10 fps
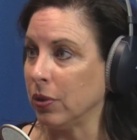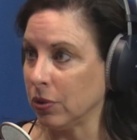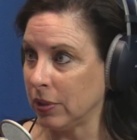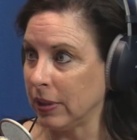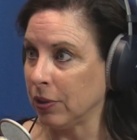
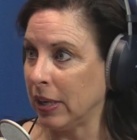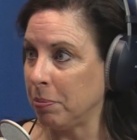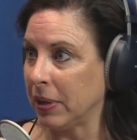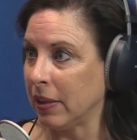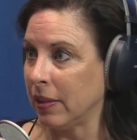They're
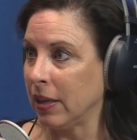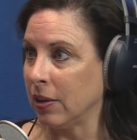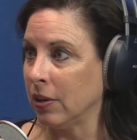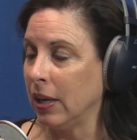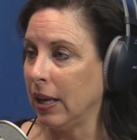keeping it
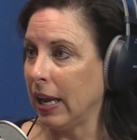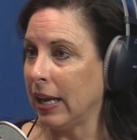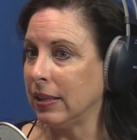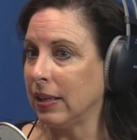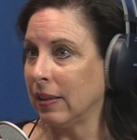there,
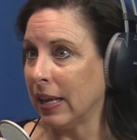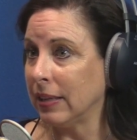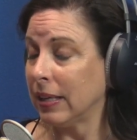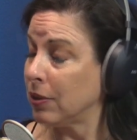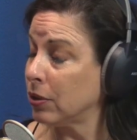and
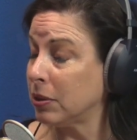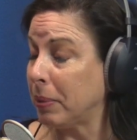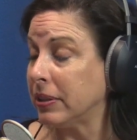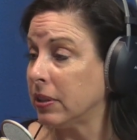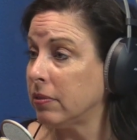they're
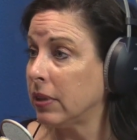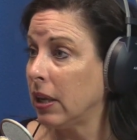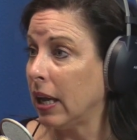expensive,